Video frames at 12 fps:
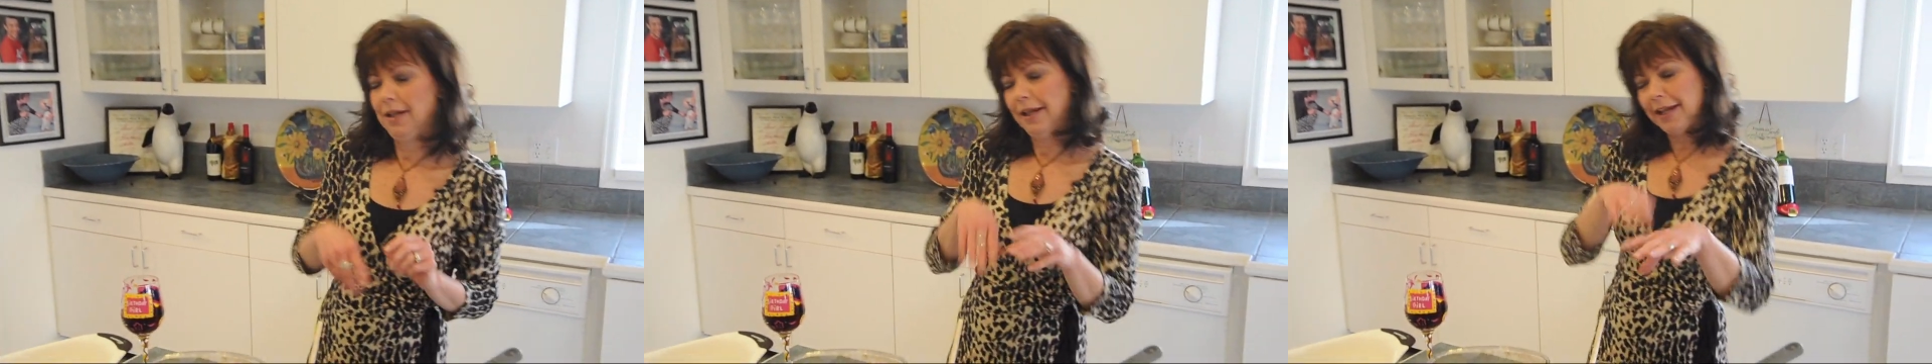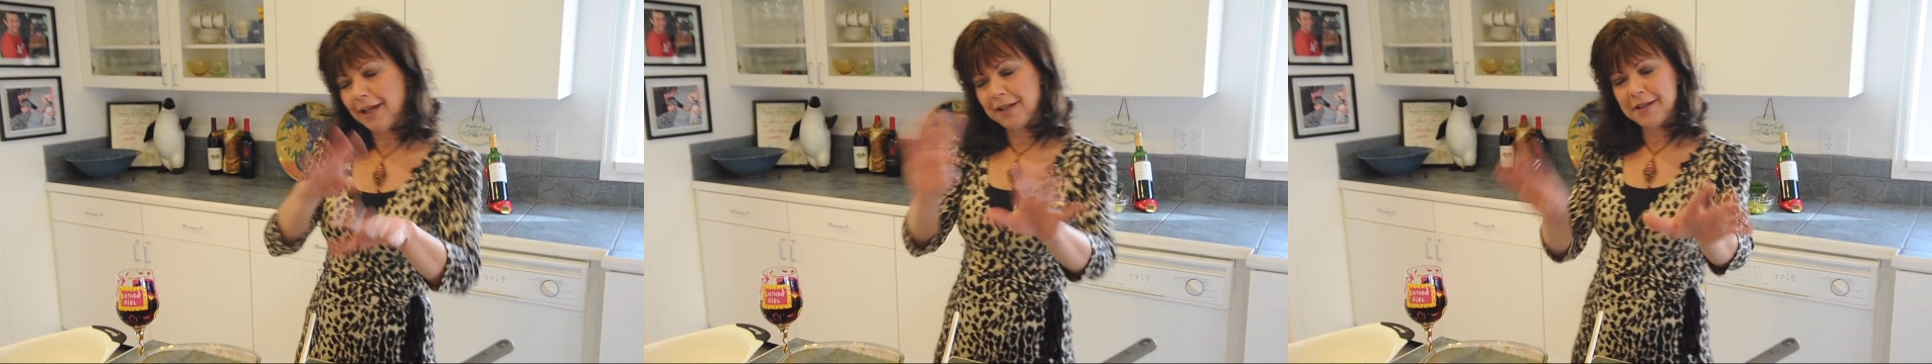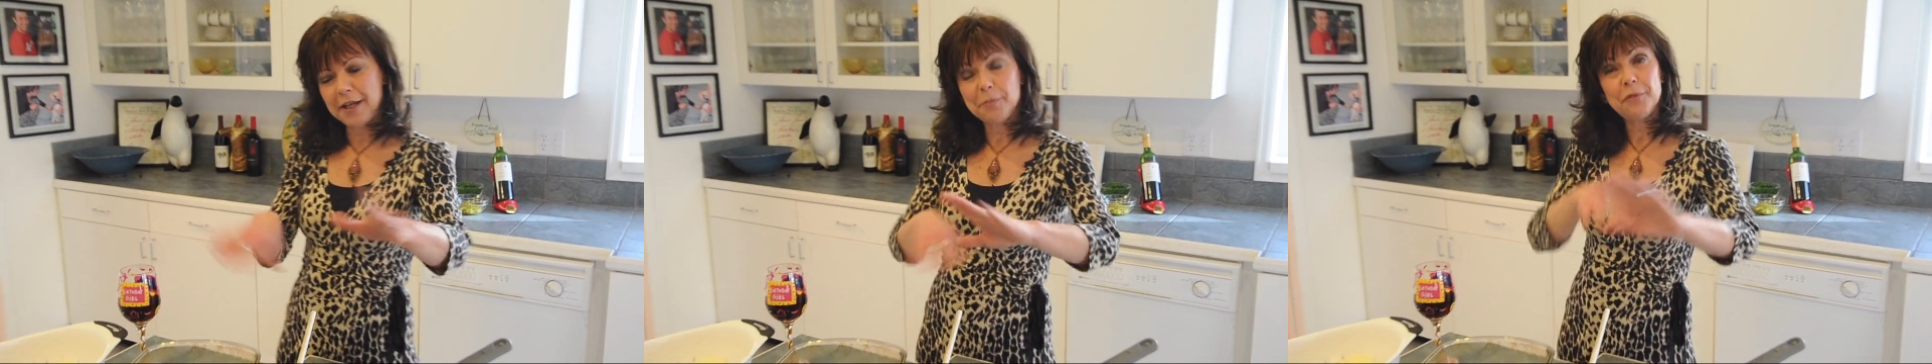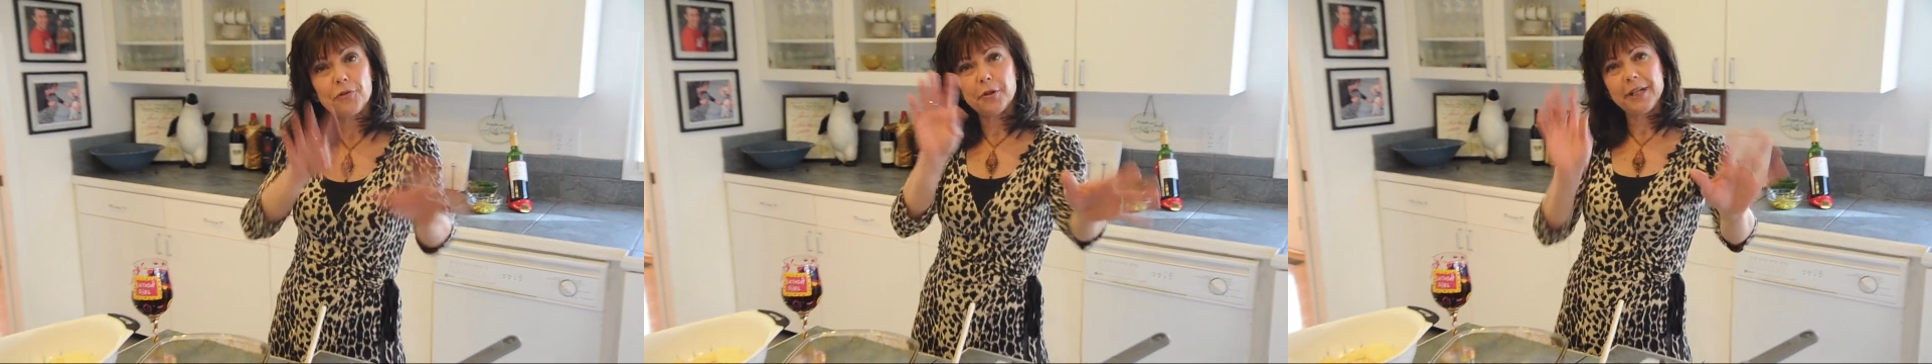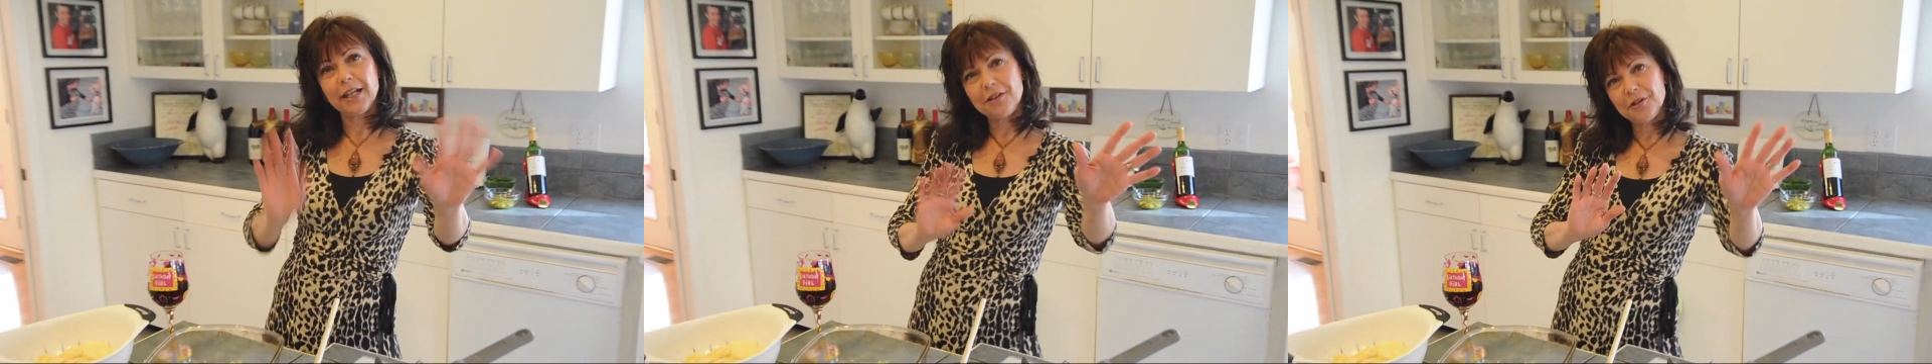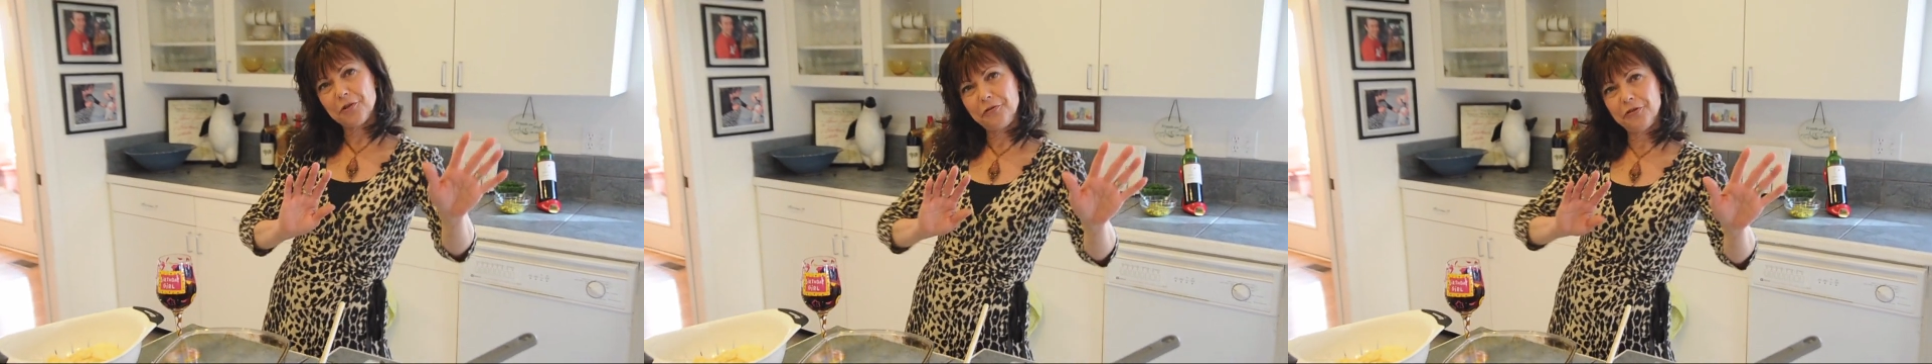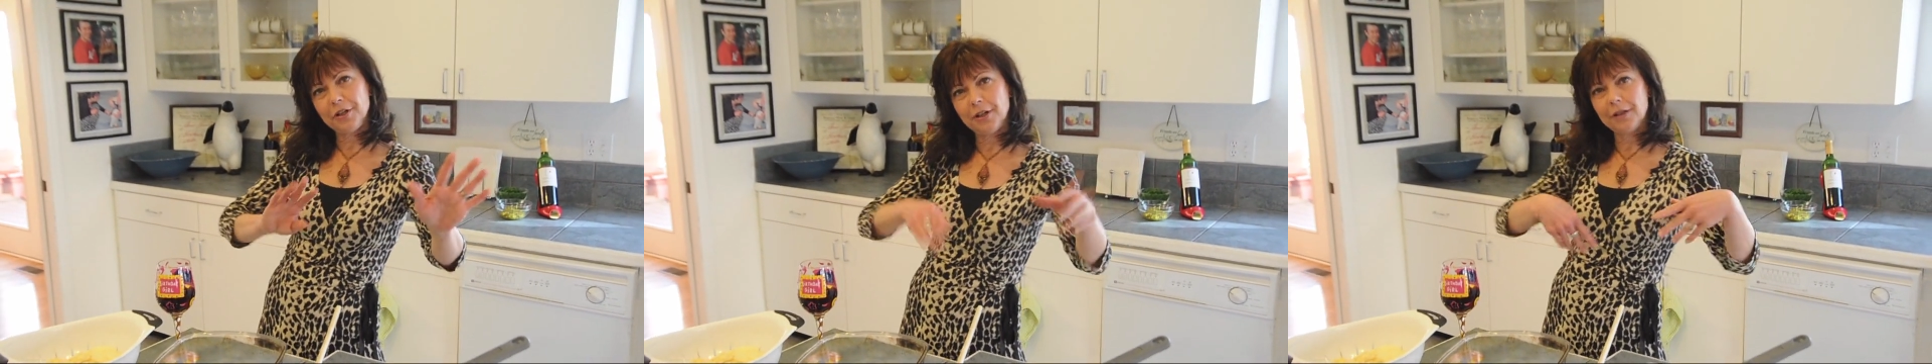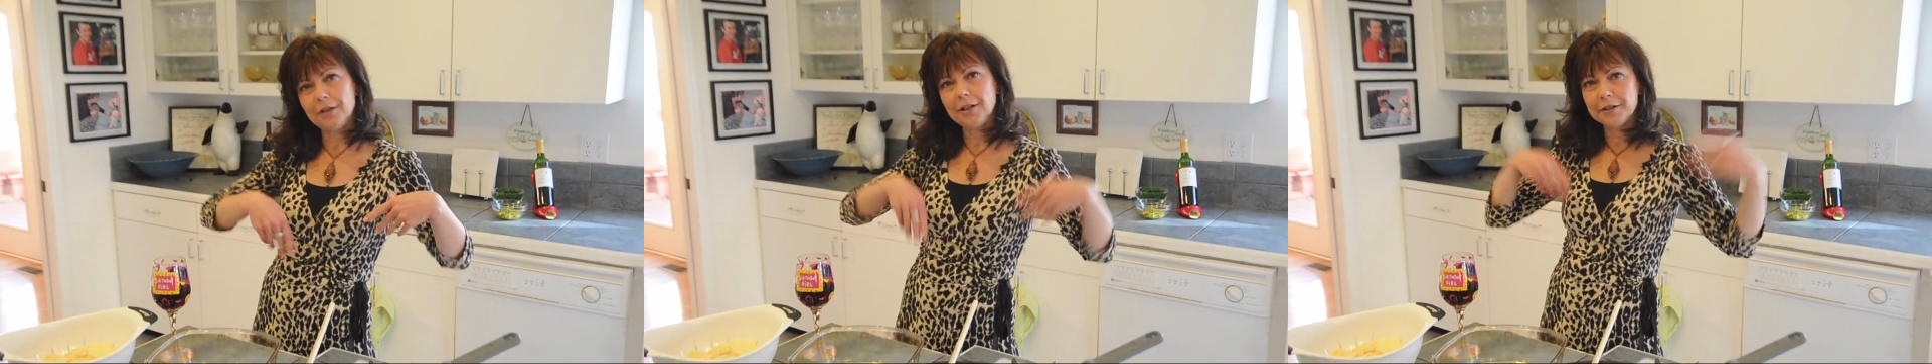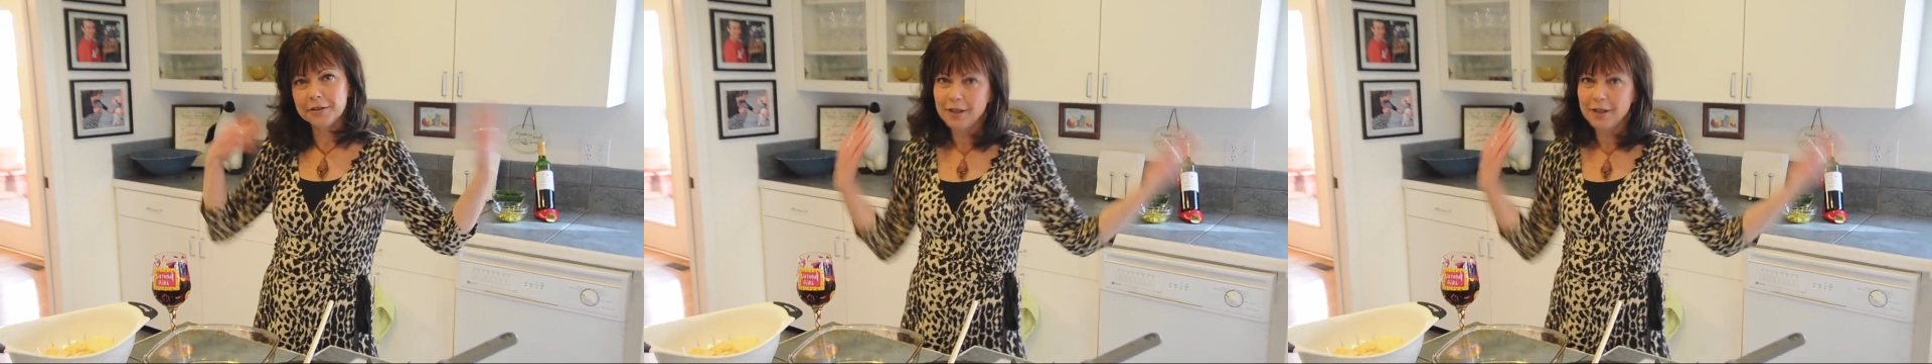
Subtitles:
And before we get to the food,